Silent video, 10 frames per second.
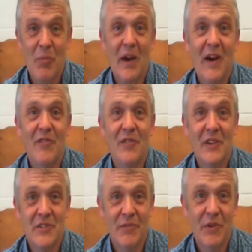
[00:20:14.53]
by our
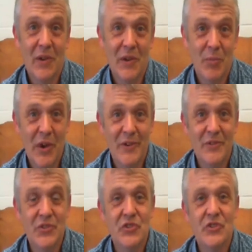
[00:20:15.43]
philosophical
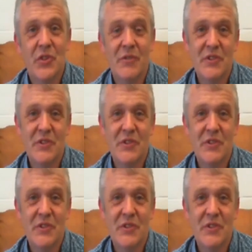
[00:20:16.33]
approach.